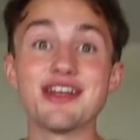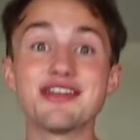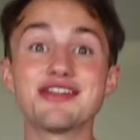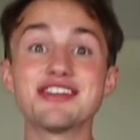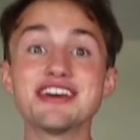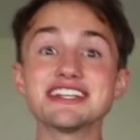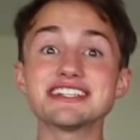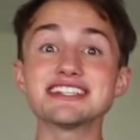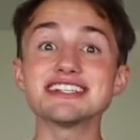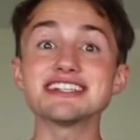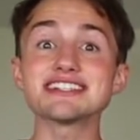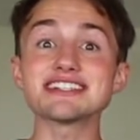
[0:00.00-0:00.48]

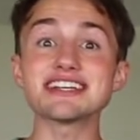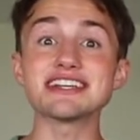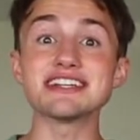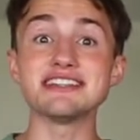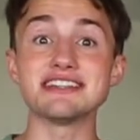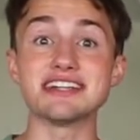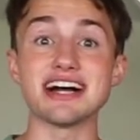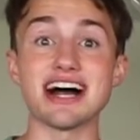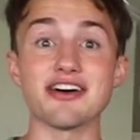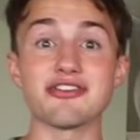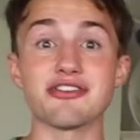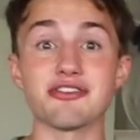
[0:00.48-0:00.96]
This is
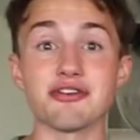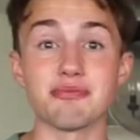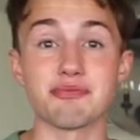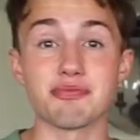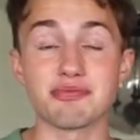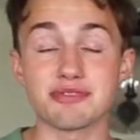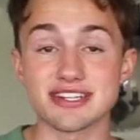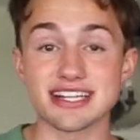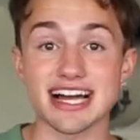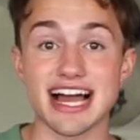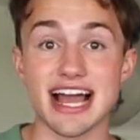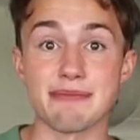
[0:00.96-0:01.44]

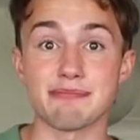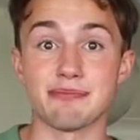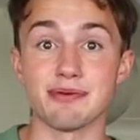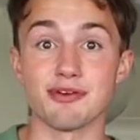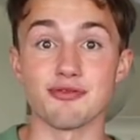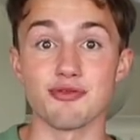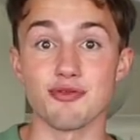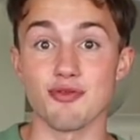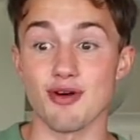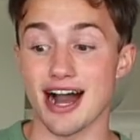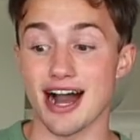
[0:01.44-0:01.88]
another type of